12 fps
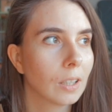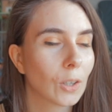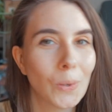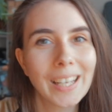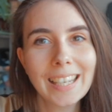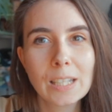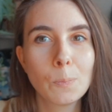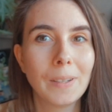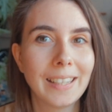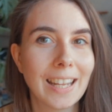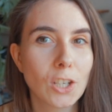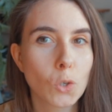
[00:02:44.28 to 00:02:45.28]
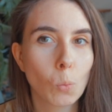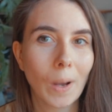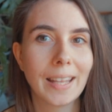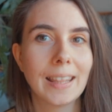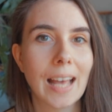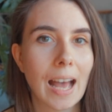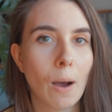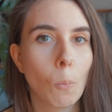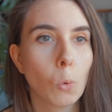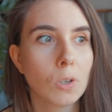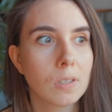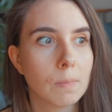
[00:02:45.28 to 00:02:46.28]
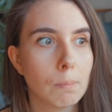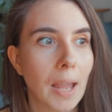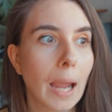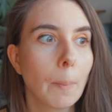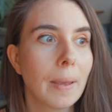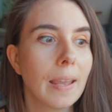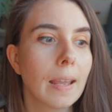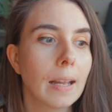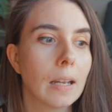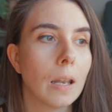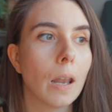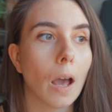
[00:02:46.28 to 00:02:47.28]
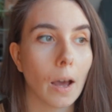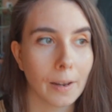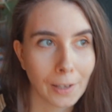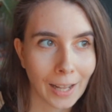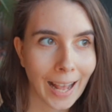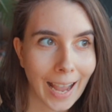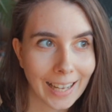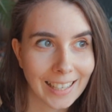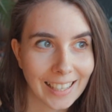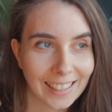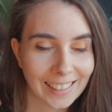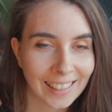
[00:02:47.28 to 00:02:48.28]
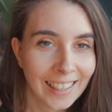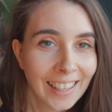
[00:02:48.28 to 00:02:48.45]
Quick explanation why that was maybe not a good idea.